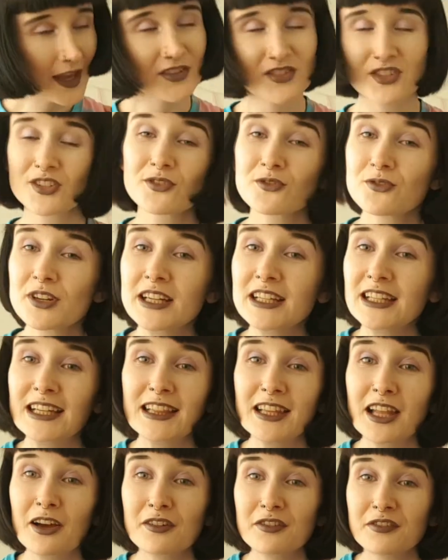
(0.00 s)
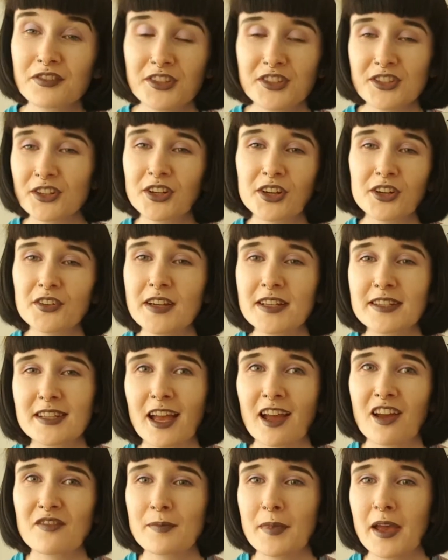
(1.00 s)
Yeah, just really love the
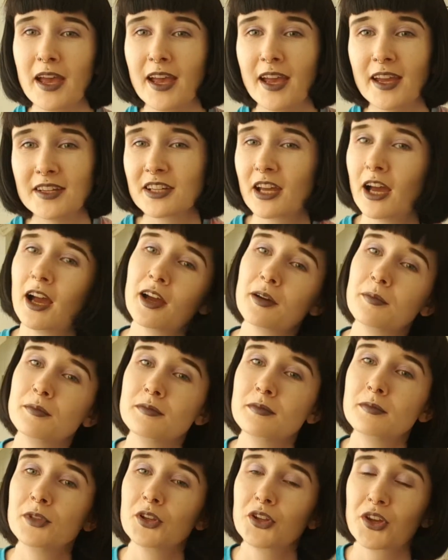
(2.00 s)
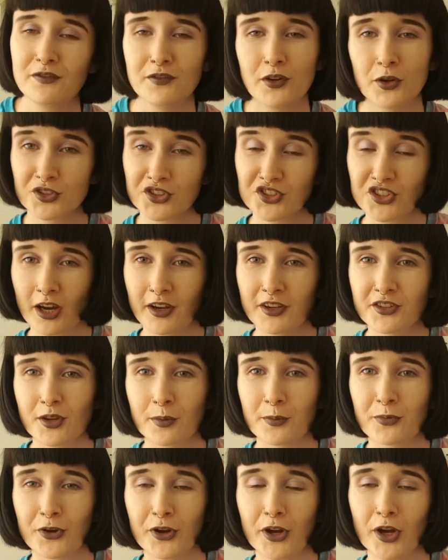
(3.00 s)
dungarees that I've made. I'm looking forward to
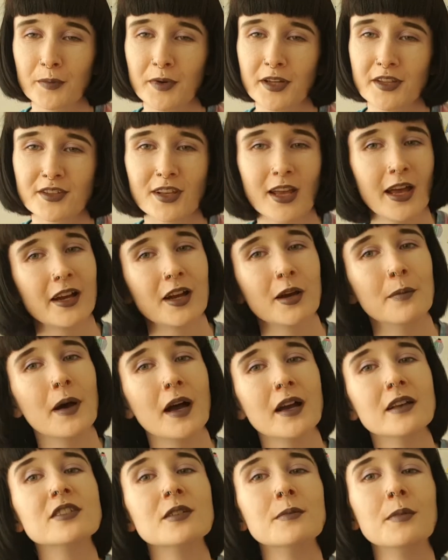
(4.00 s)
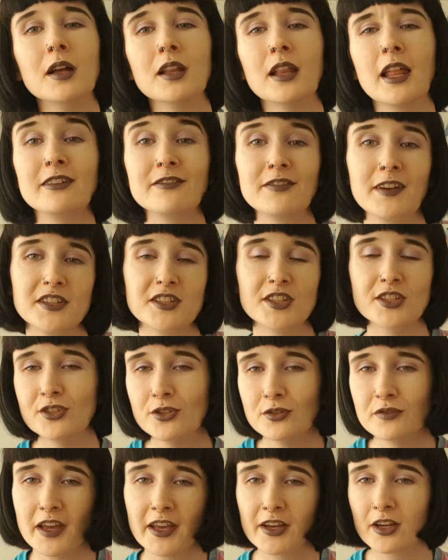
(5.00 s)
charity shop reopening so I can buy some more like
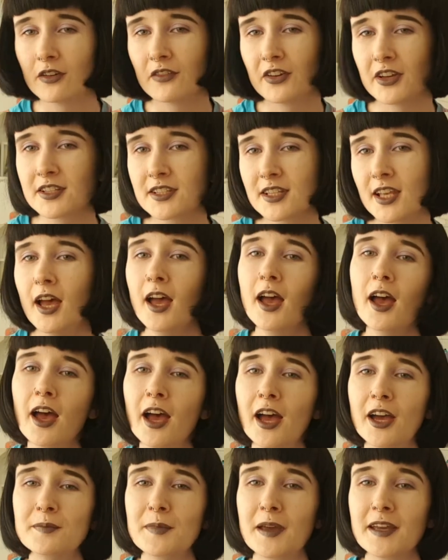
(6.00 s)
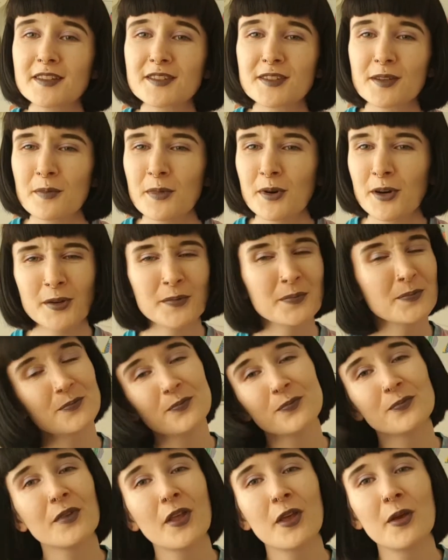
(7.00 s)
fancy duvet covers and make some
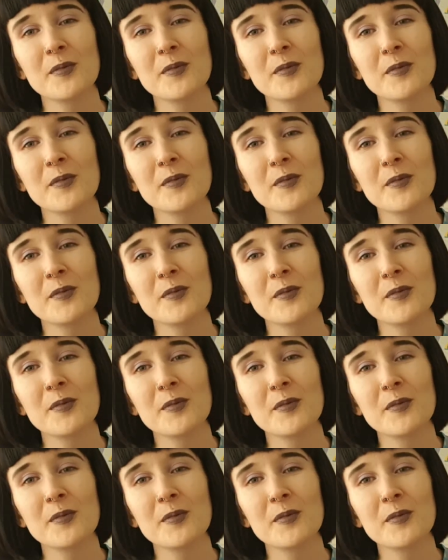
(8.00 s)
more.